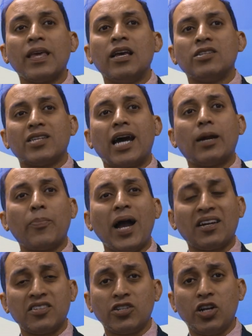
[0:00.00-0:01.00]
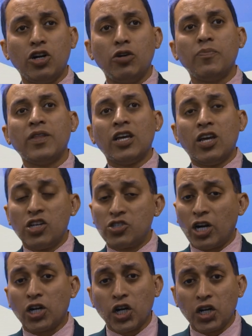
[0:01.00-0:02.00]
So how to practice at home,
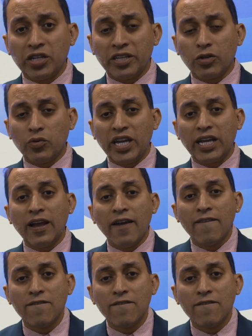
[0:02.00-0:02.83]
start early in the week,